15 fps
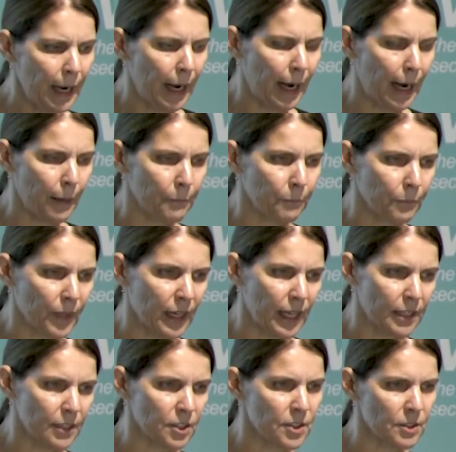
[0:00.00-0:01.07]

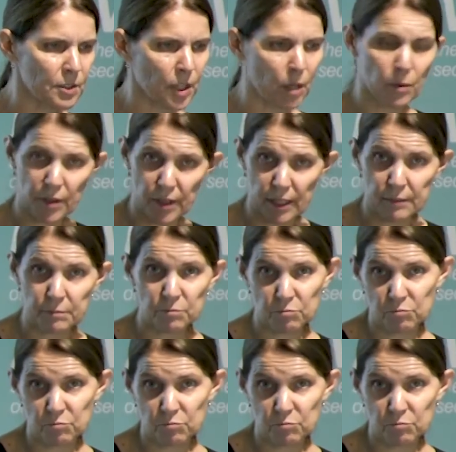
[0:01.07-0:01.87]
And so are the